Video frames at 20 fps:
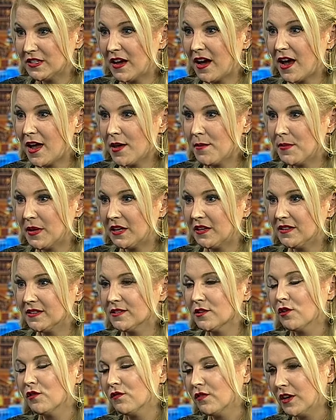time, and it's
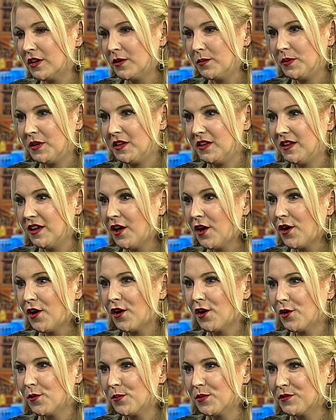so fun to be
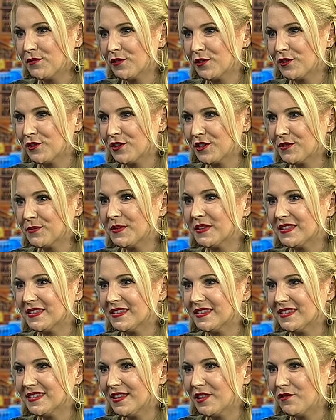open for Christmas
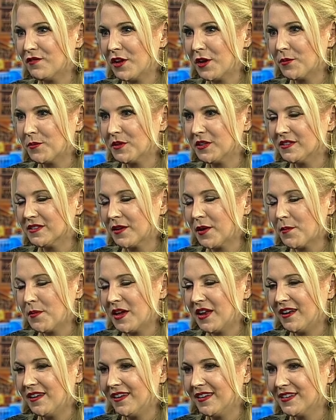and see the families oh, come sure.
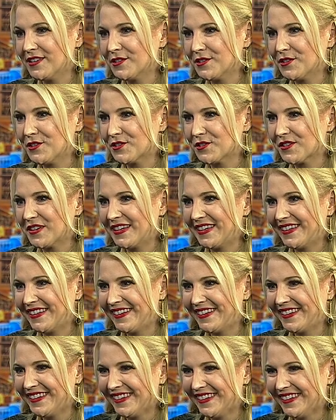in and get to enjoy it.
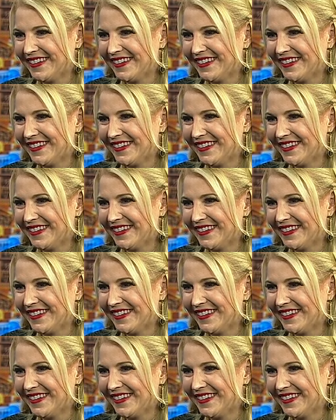So